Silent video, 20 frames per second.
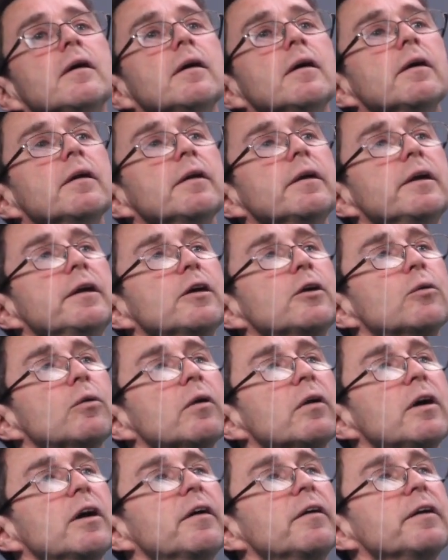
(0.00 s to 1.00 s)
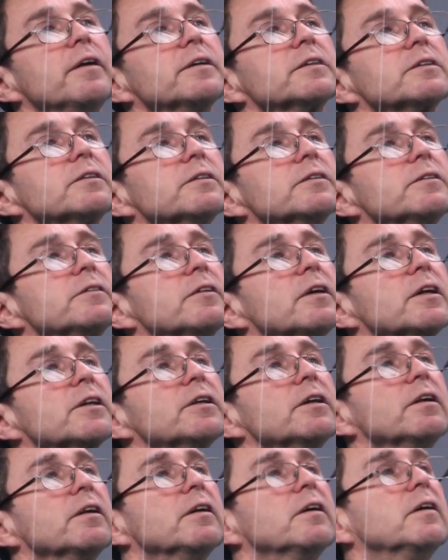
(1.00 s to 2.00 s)
an equal areas
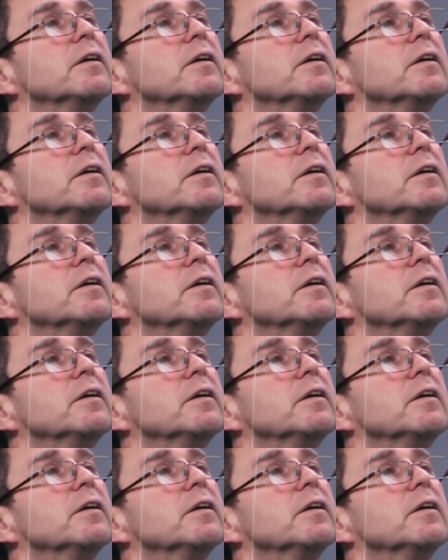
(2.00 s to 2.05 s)
construction.